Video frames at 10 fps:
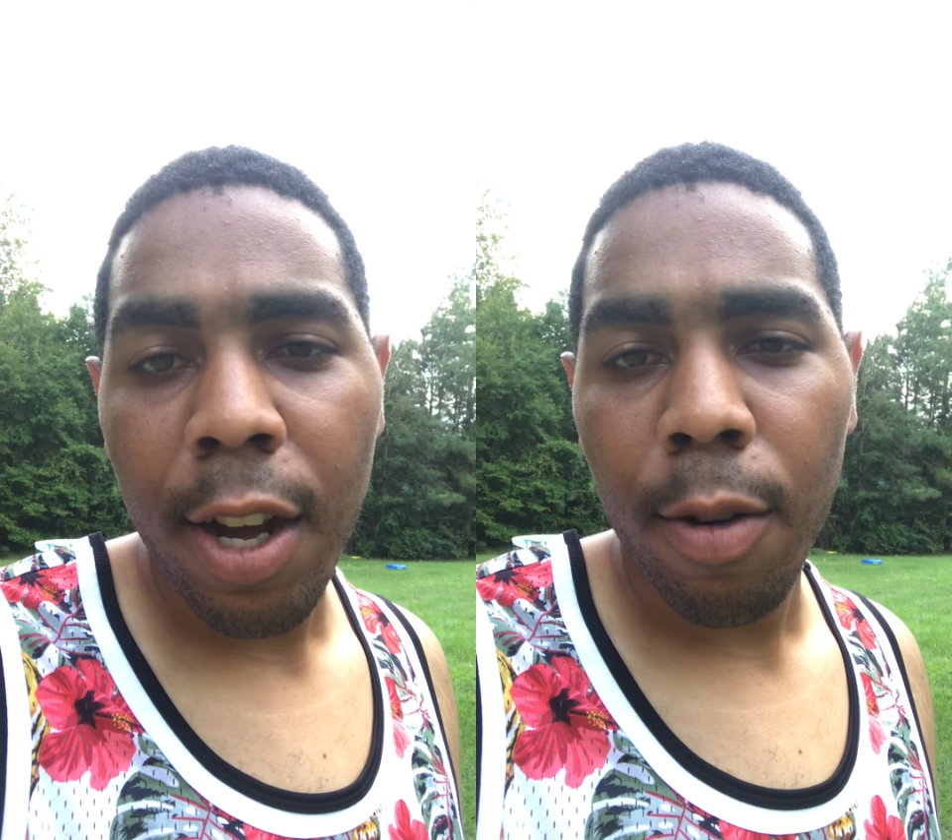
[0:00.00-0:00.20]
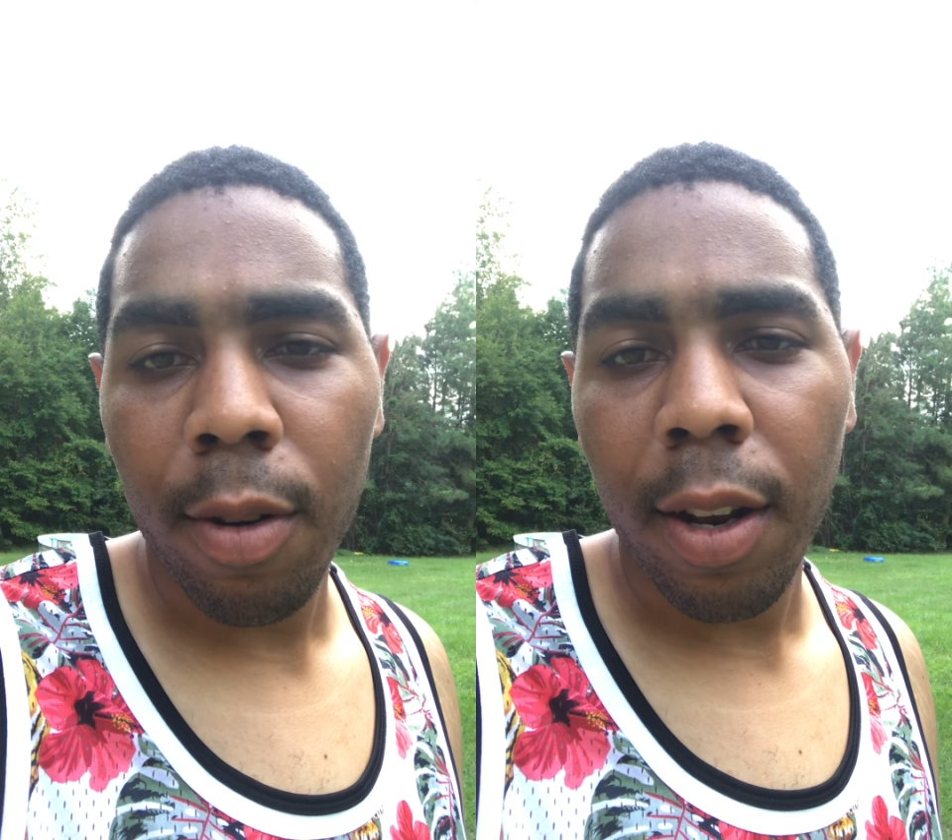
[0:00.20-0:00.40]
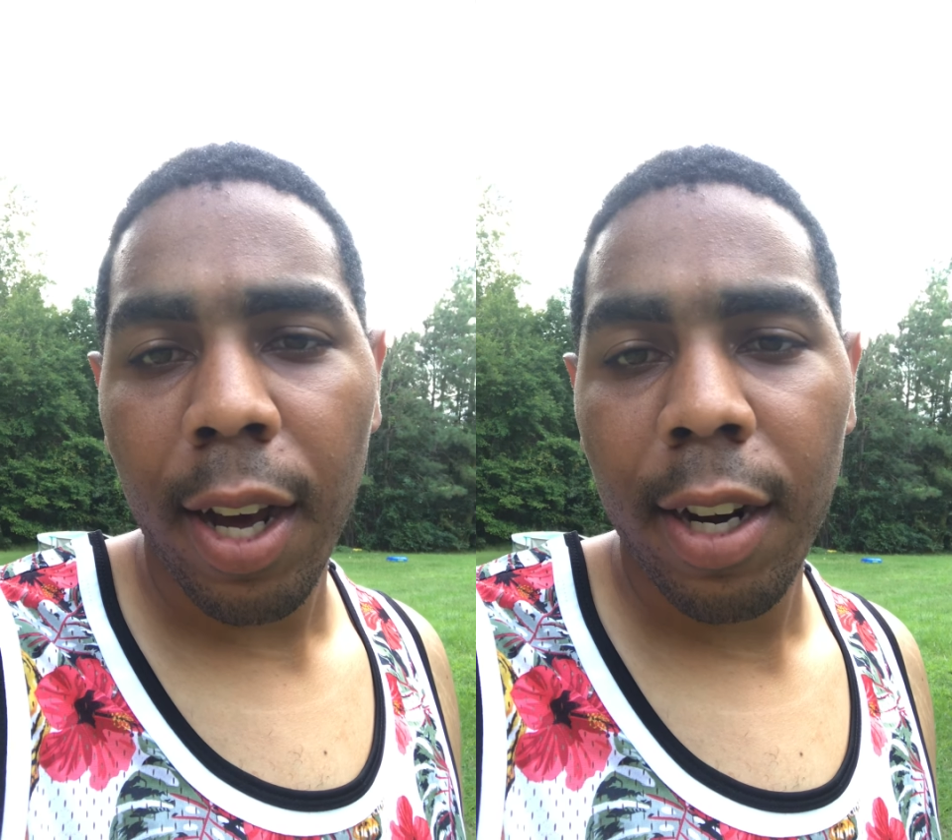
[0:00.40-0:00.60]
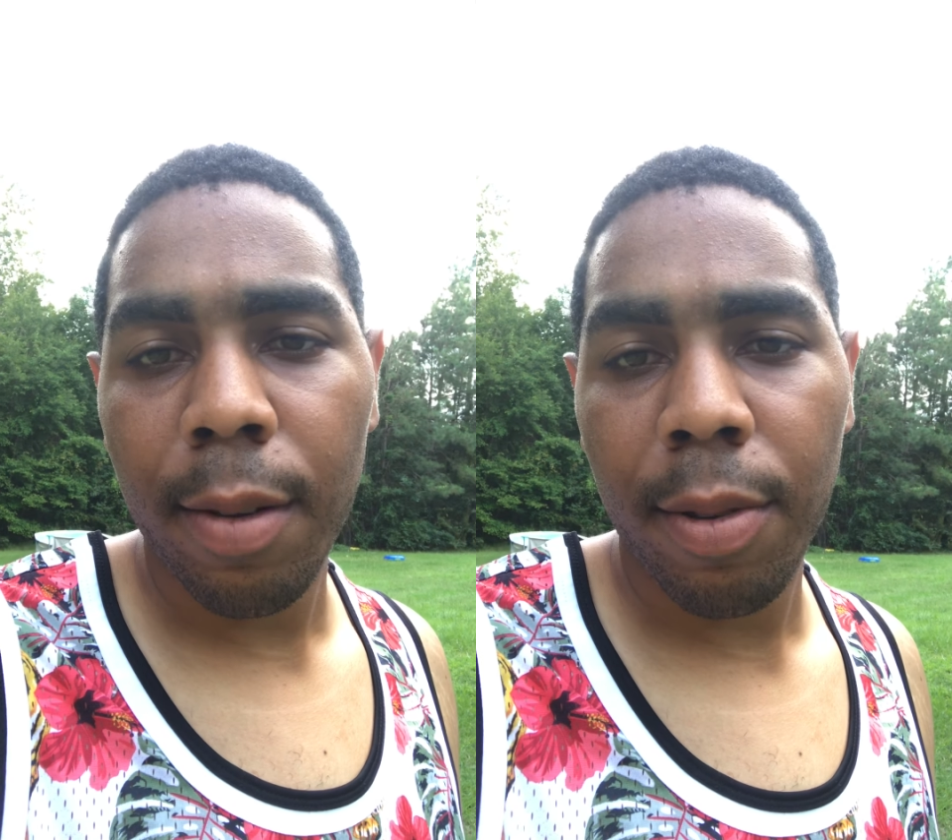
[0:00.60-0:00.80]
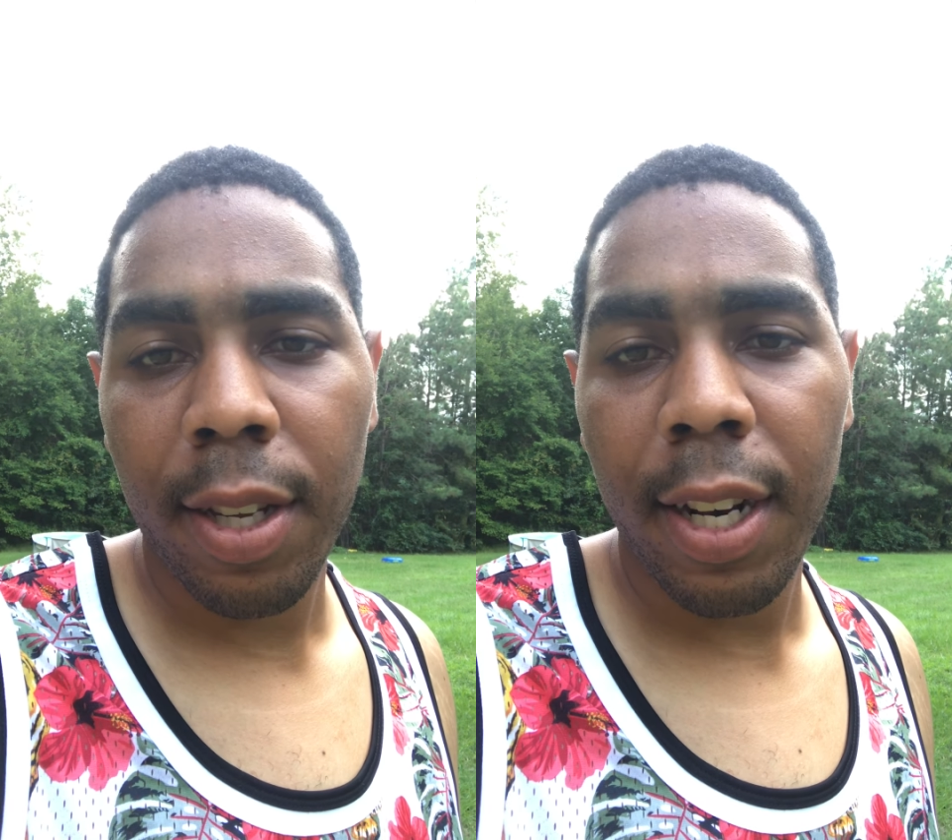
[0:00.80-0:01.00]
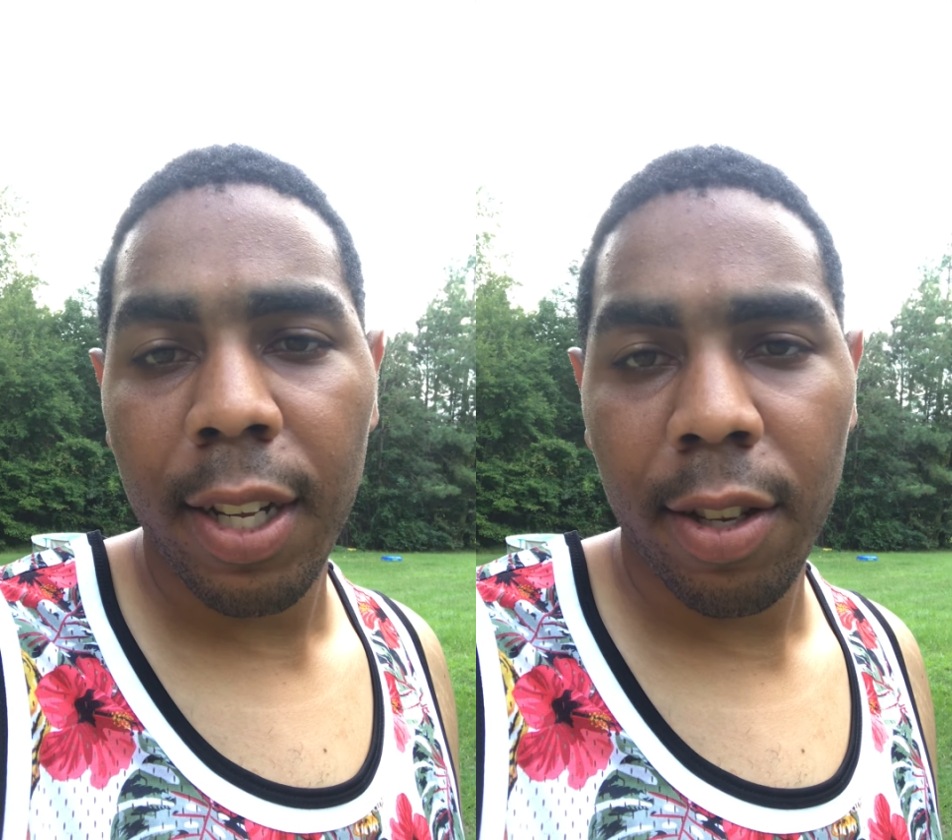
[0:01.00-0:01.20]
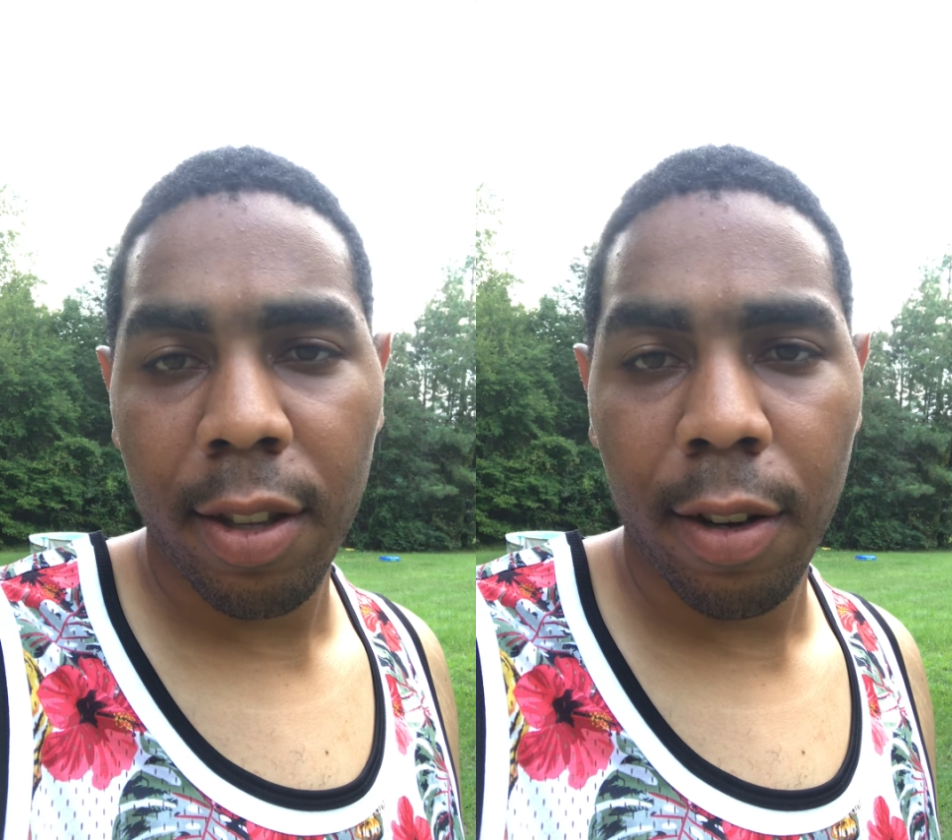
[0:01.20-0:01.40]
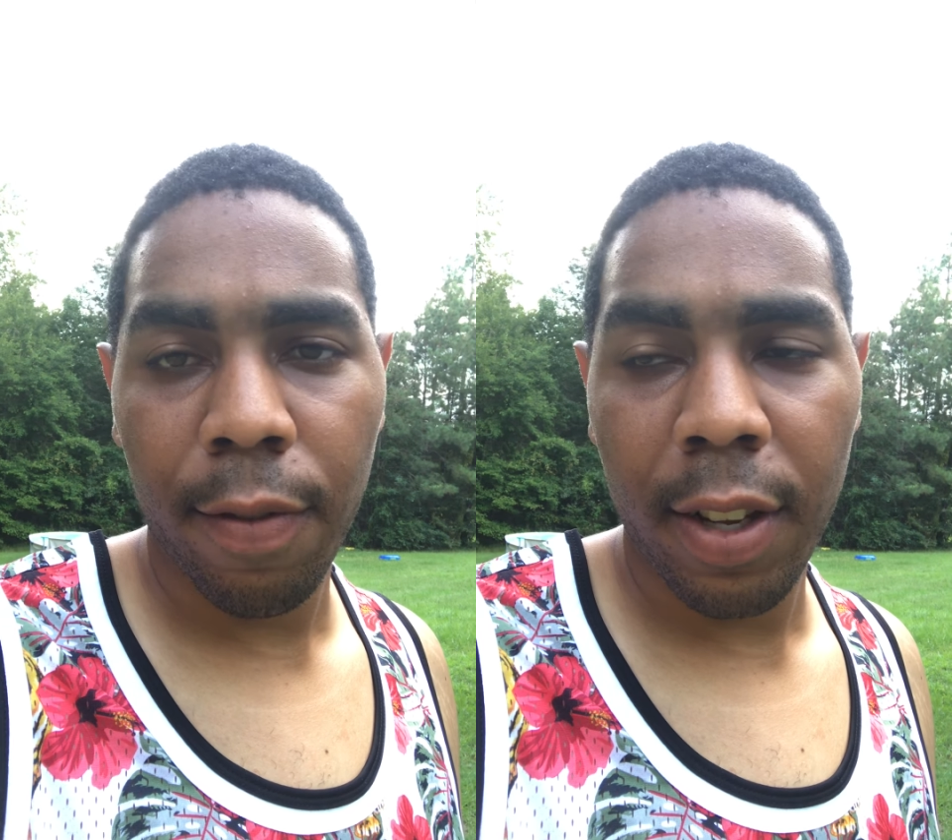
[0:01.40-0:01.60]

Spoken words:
When a lot of them see that stuff,